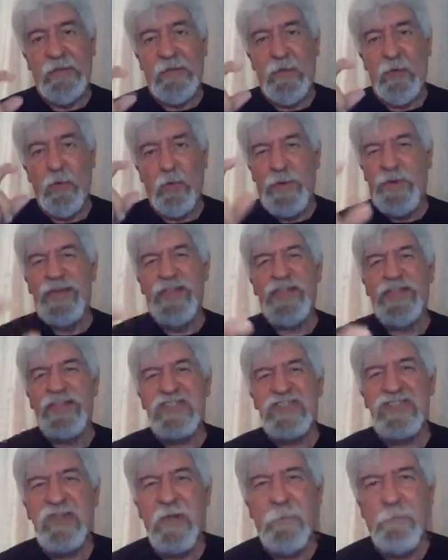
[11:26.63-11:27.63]
When did it
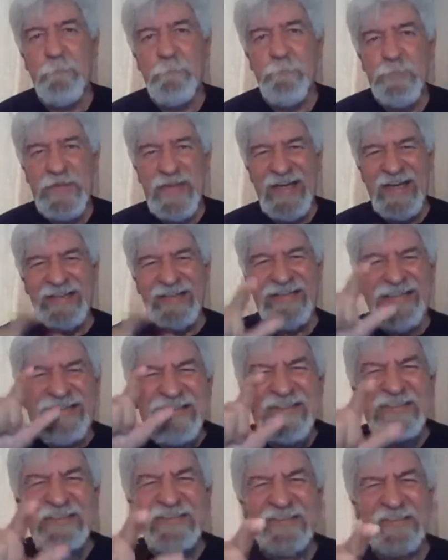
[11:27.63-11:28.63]
stop?
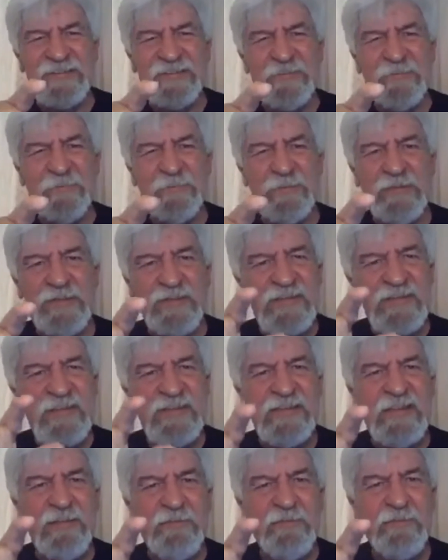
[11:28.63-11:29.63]
Until, listen
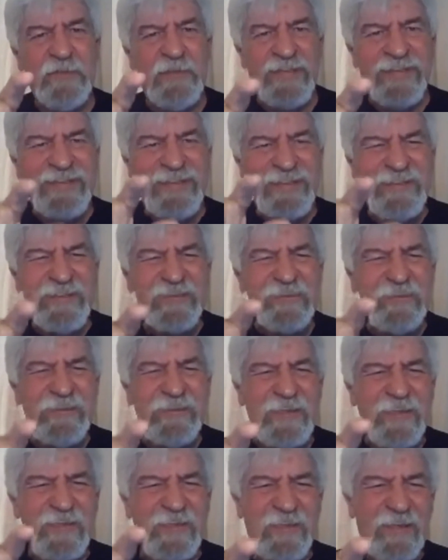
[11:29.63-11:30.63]
carefully, until
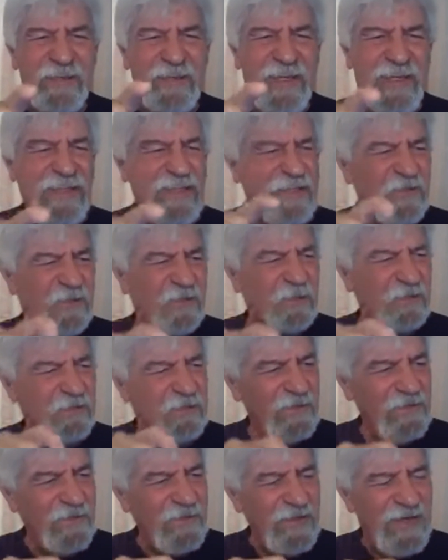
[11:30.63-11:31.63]
that angel
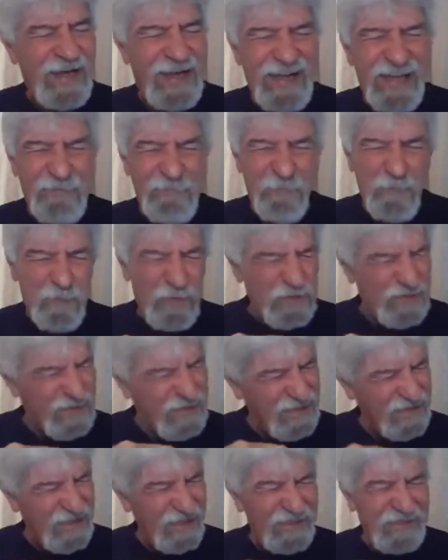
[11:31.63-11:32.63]

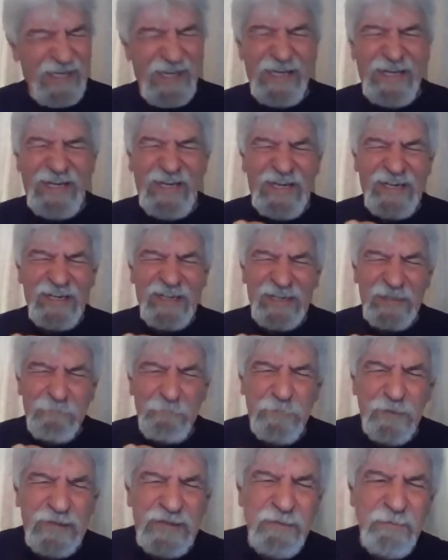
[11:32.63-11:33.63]
sent a
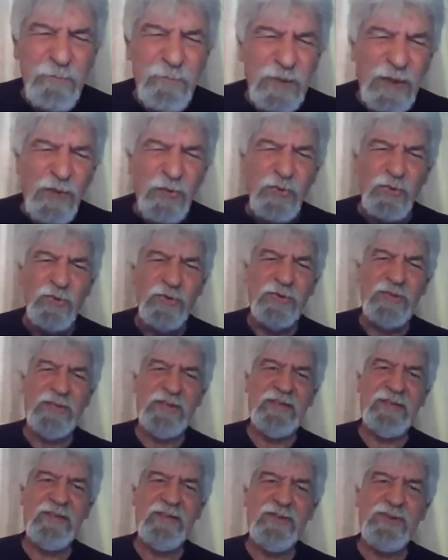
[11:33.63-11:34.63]
crippling blow
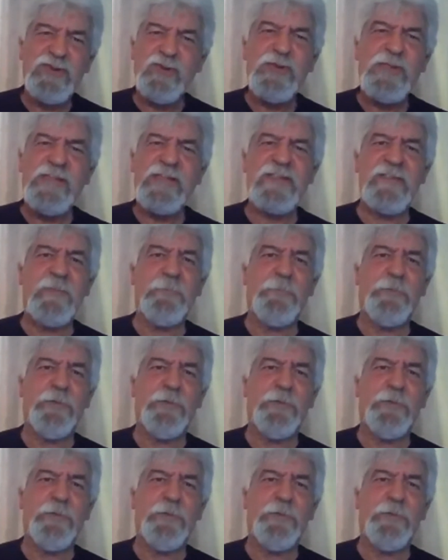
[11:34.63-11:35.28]
to his hip.